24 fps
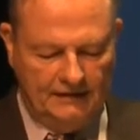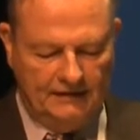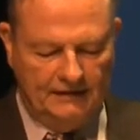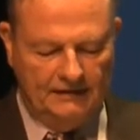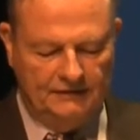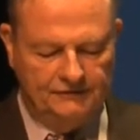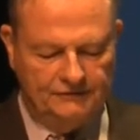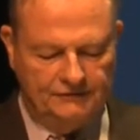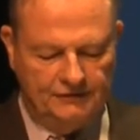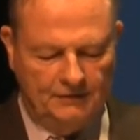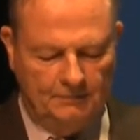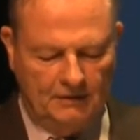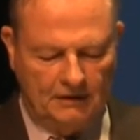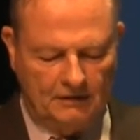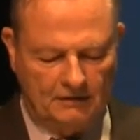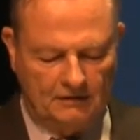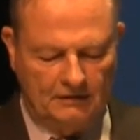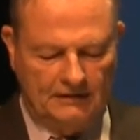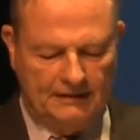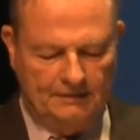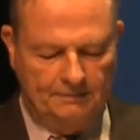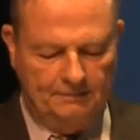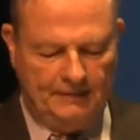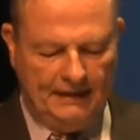
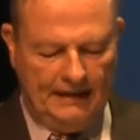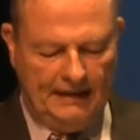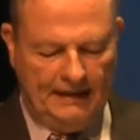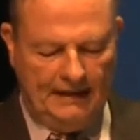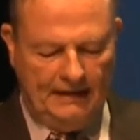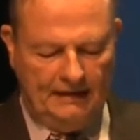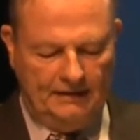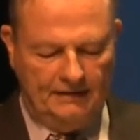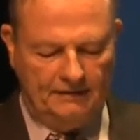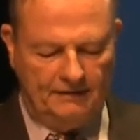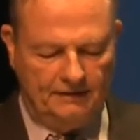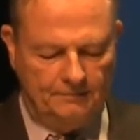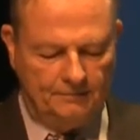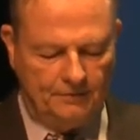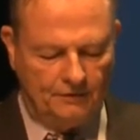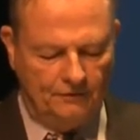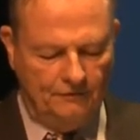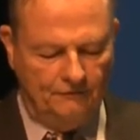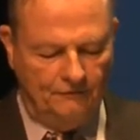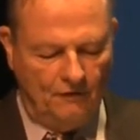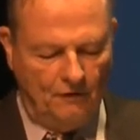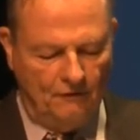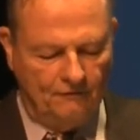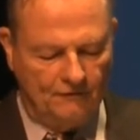Similarly, pain can
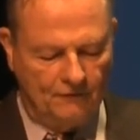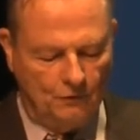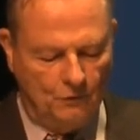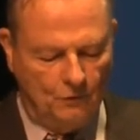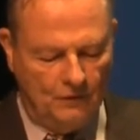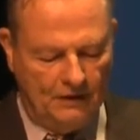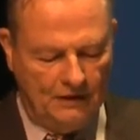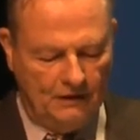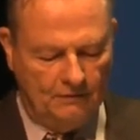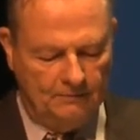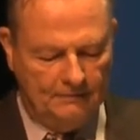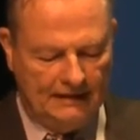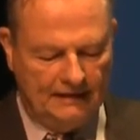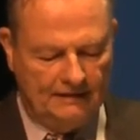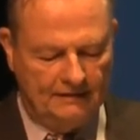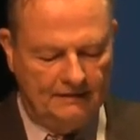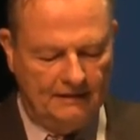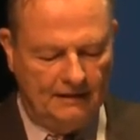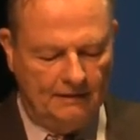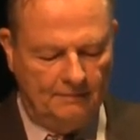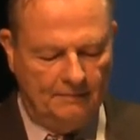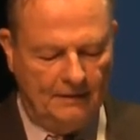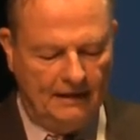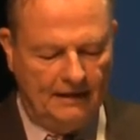prove overwhelming and
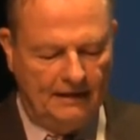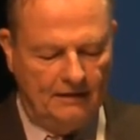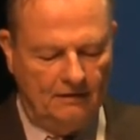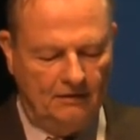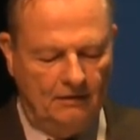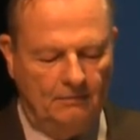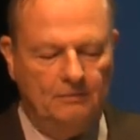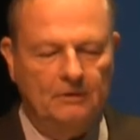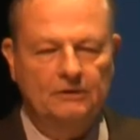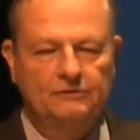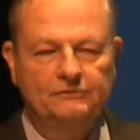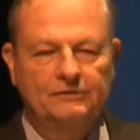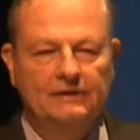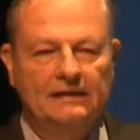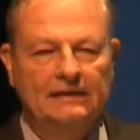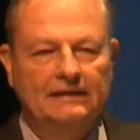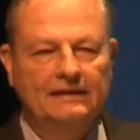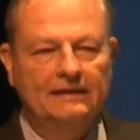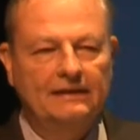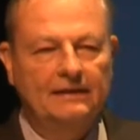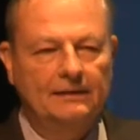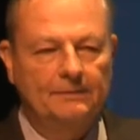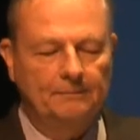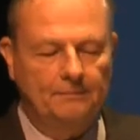thereby an almost
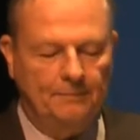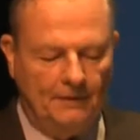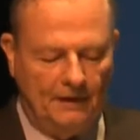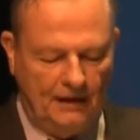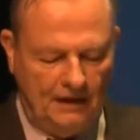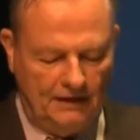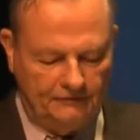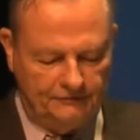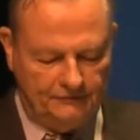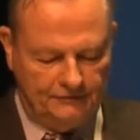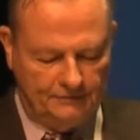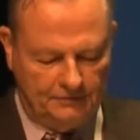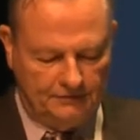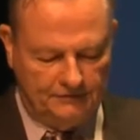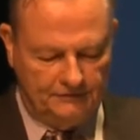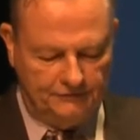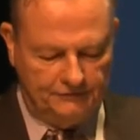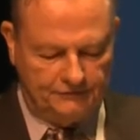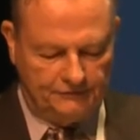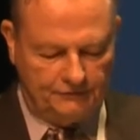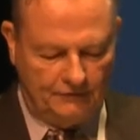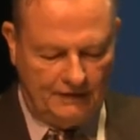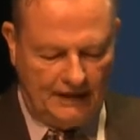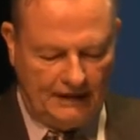impossible
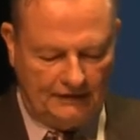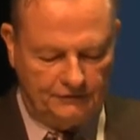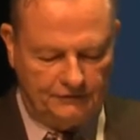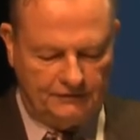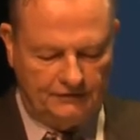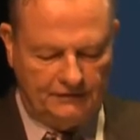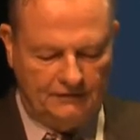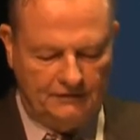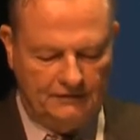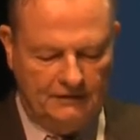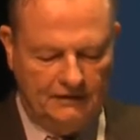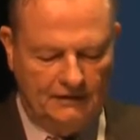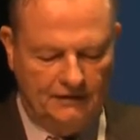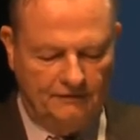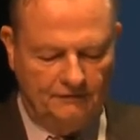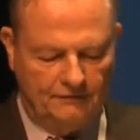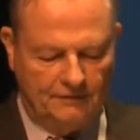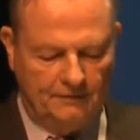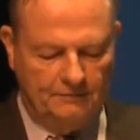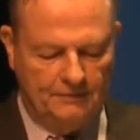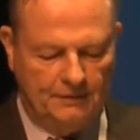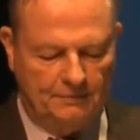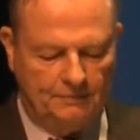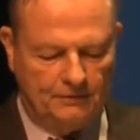distraction
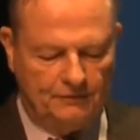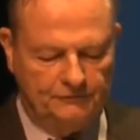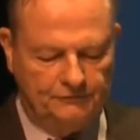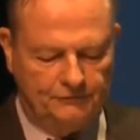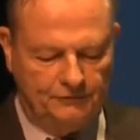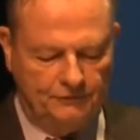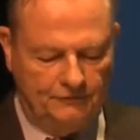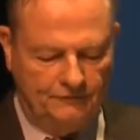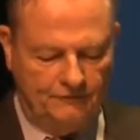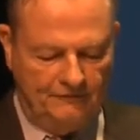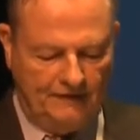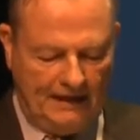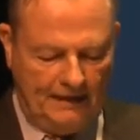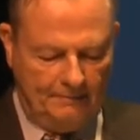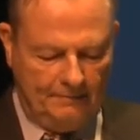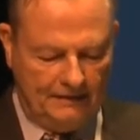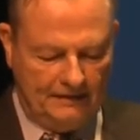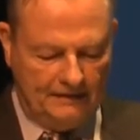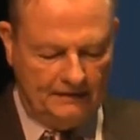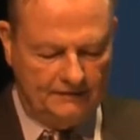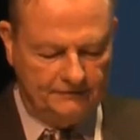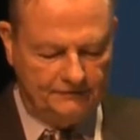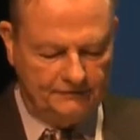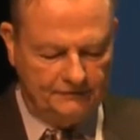from the pursuit of
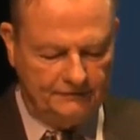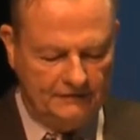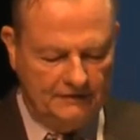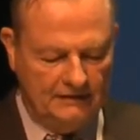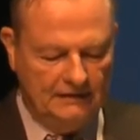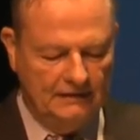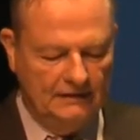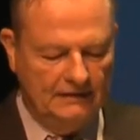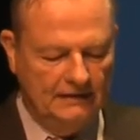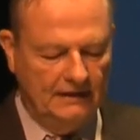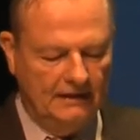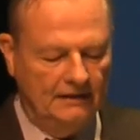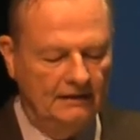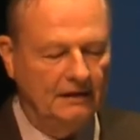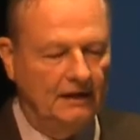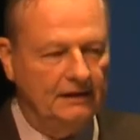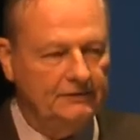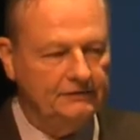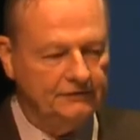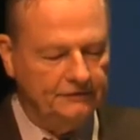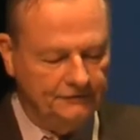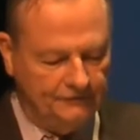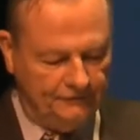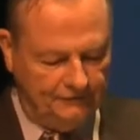happiness. And not
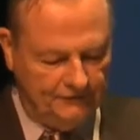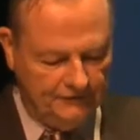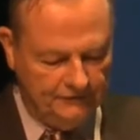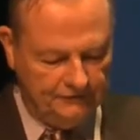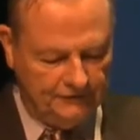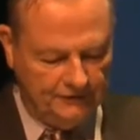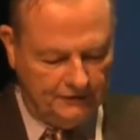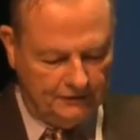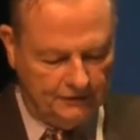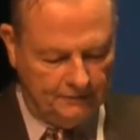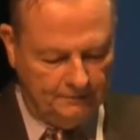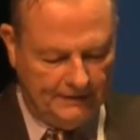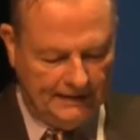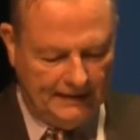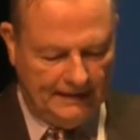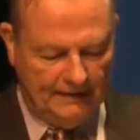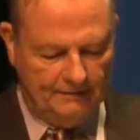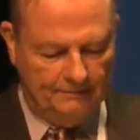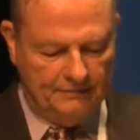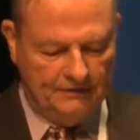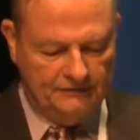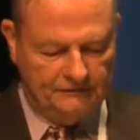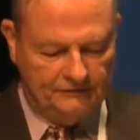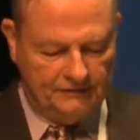just physical pain,
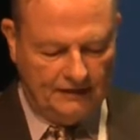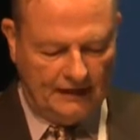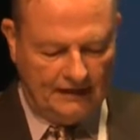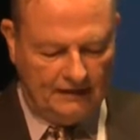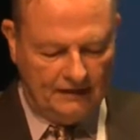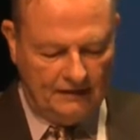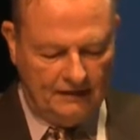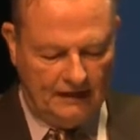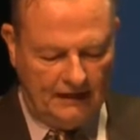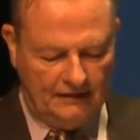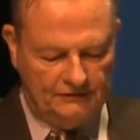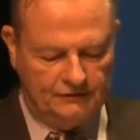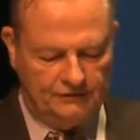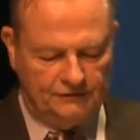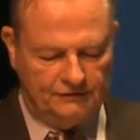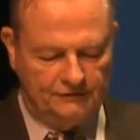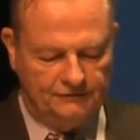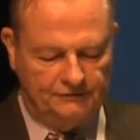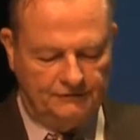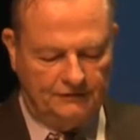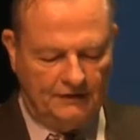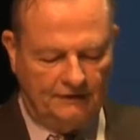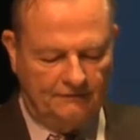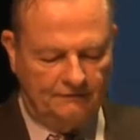but psychological
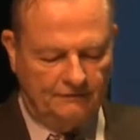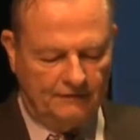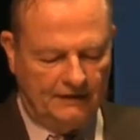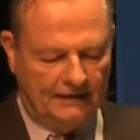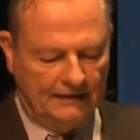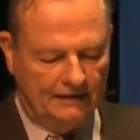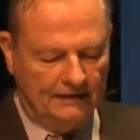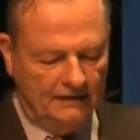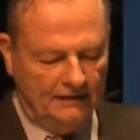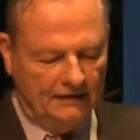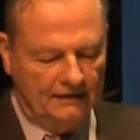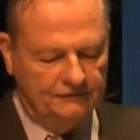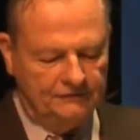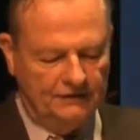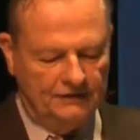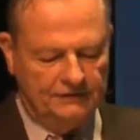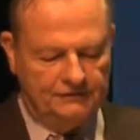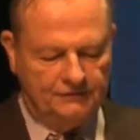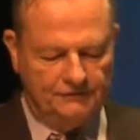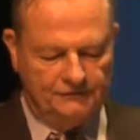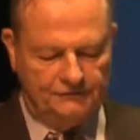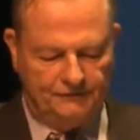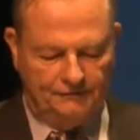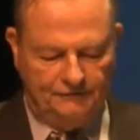suffering, such
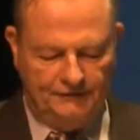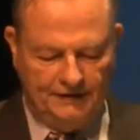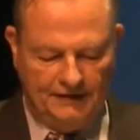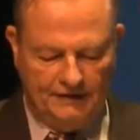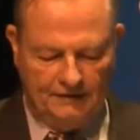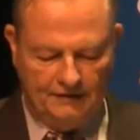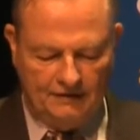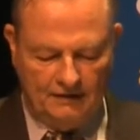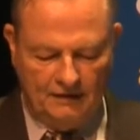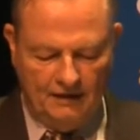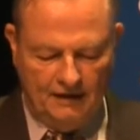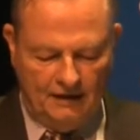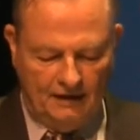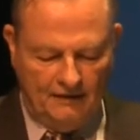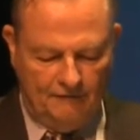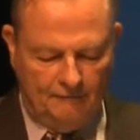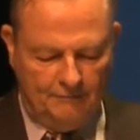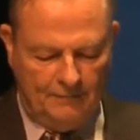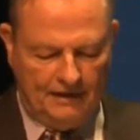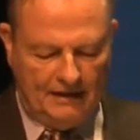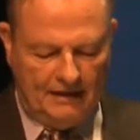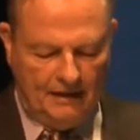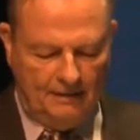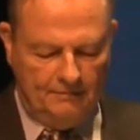as fear of
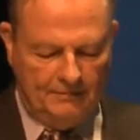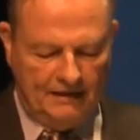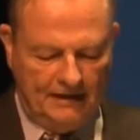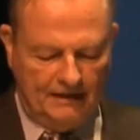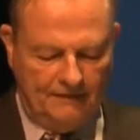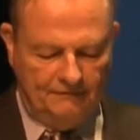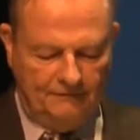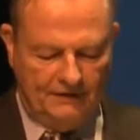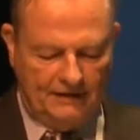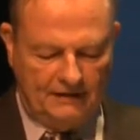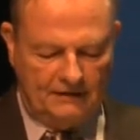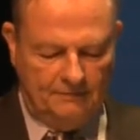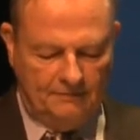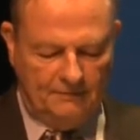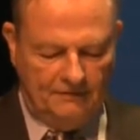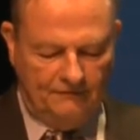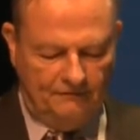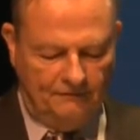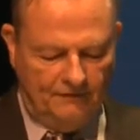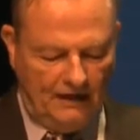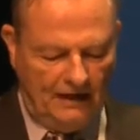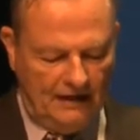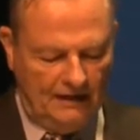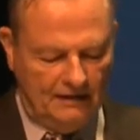becoming a victim of
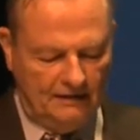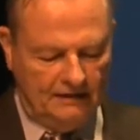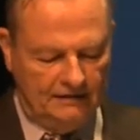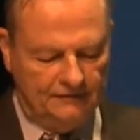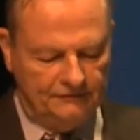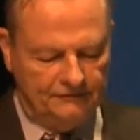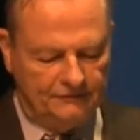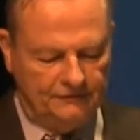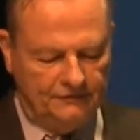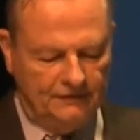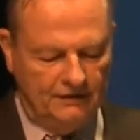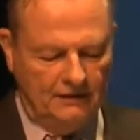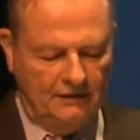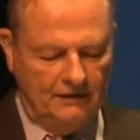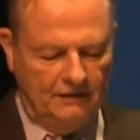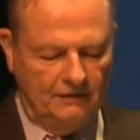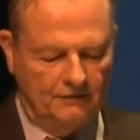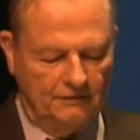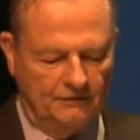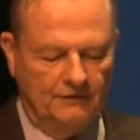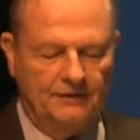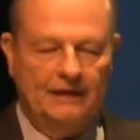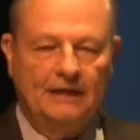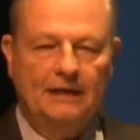violence
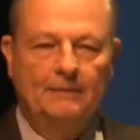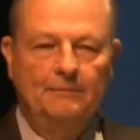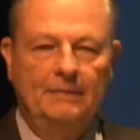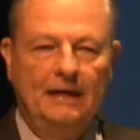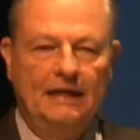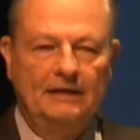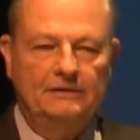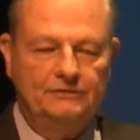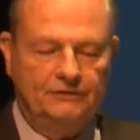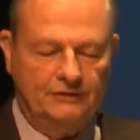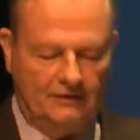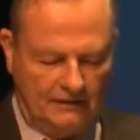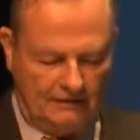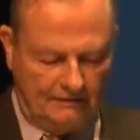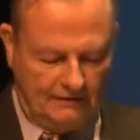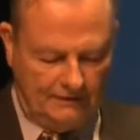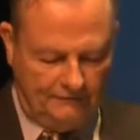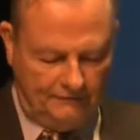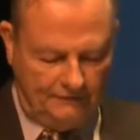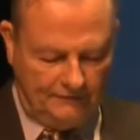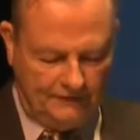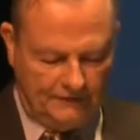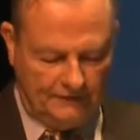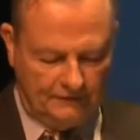or the imaginary
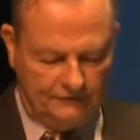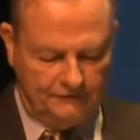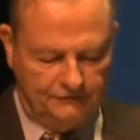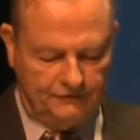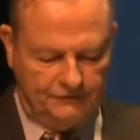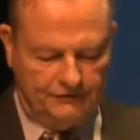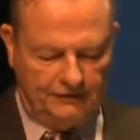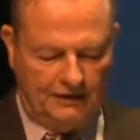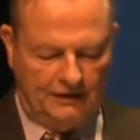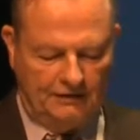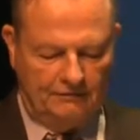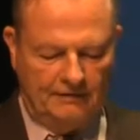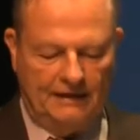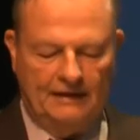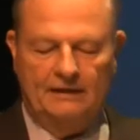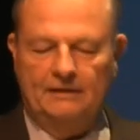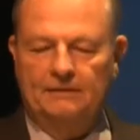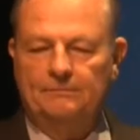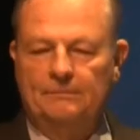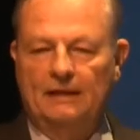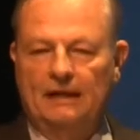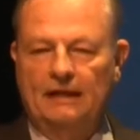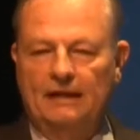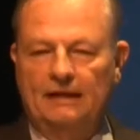fears
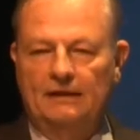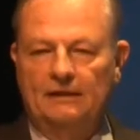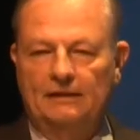generated by